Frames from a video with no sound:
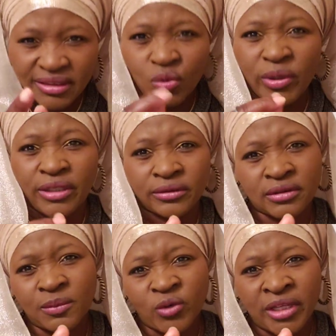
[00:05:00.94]
is a window
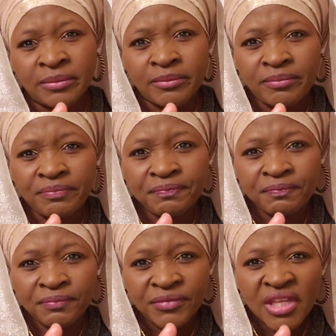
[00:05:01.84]
somewhere.
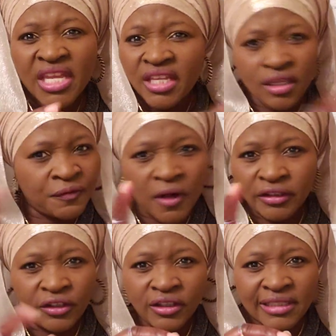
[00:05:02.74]
If all
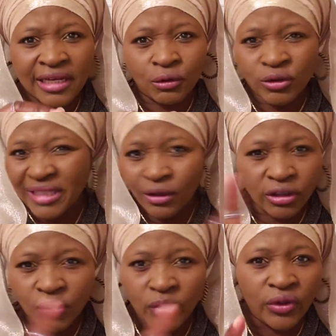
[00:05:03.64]
the doors are closed and
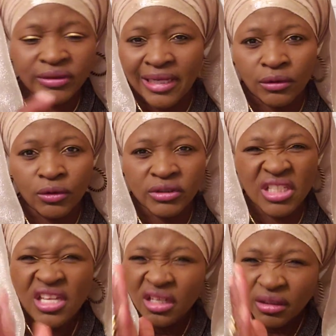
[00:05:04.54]
all the windows are closed,
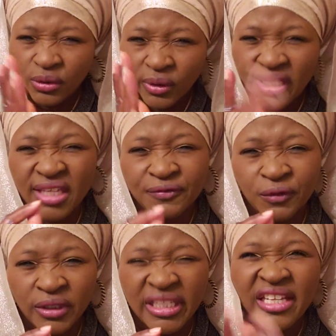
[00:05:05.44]
look
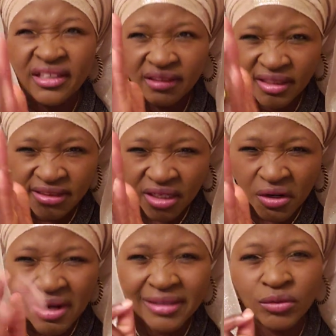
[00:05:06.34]
carefully. There's a
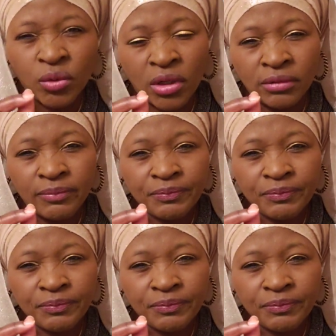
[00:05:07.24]
cracked wall.